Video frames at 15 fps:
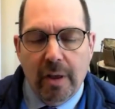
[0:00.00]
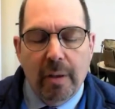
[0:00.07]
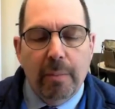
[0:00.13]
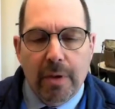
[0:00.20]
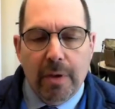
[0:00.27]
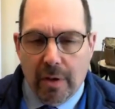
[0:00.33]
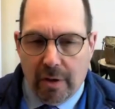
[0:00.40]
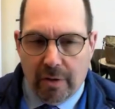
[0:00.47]

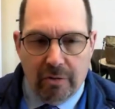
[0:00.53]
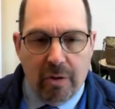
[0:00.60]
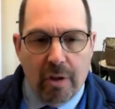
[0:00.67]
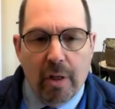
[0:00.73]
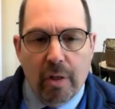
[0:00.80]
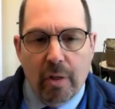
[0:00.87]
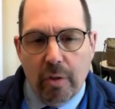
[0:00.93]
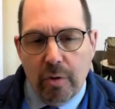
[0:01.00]
because
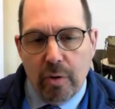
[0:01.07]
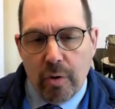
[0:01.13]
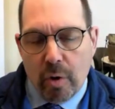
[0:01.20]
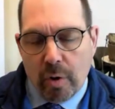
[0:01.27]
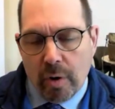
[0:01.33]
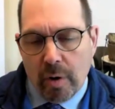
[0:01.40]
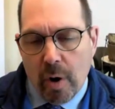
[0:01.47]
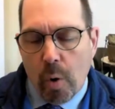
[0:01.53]

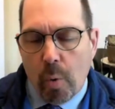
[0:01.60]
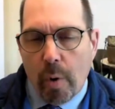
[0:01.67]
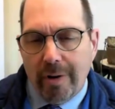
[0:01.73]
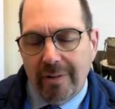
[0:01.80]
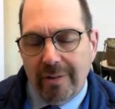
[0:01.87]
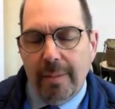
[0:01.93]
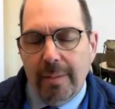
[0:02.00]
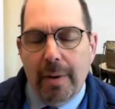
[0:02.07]
your OR
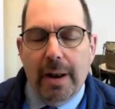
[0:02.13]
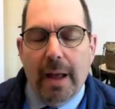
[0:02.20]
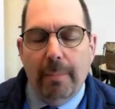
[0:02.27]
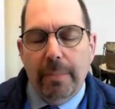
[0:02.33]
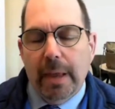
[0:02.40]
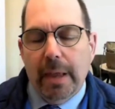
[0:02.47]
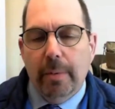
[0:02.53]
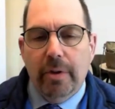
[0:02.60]
team may not
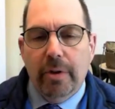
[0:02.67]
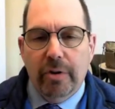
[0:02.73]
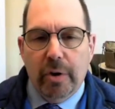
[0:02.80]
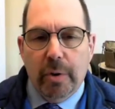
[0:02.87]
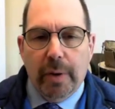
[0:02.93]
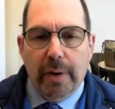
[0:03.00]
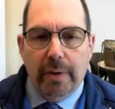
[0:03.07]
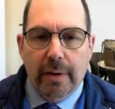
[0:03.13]
be able to
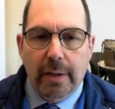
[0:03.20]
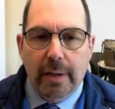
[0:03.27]
do it.